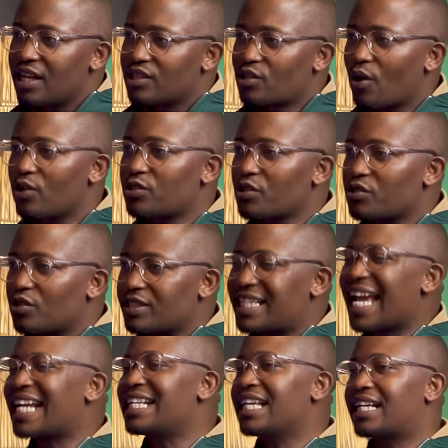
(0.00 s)
So
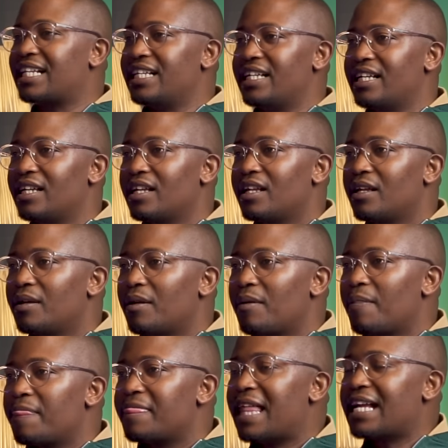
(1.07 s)
technically,
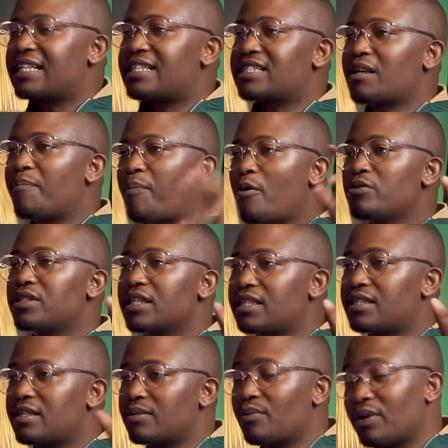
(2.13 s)
that
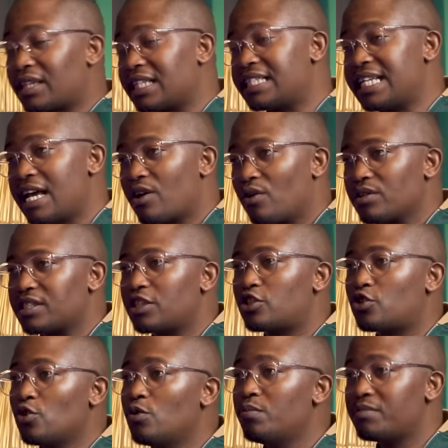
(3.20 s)
supposed, what the DA calls the
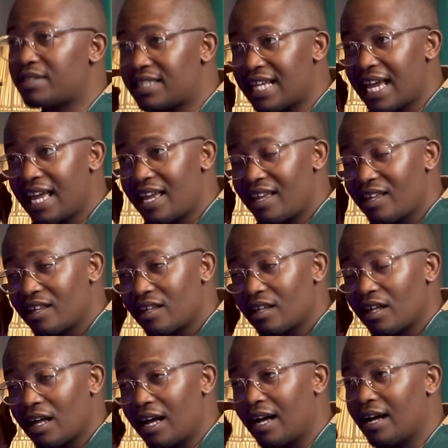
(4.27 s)

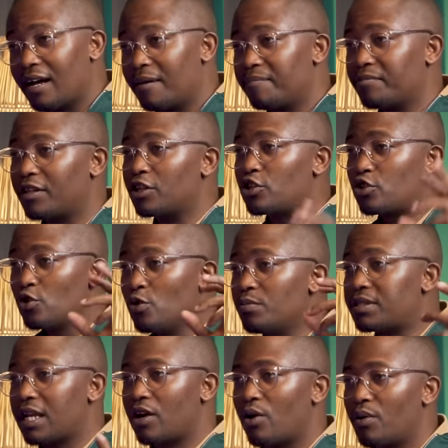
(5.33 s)
doomsday, the
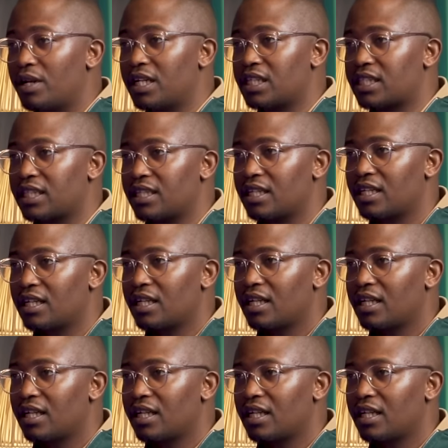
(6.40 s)
doomsday coalition,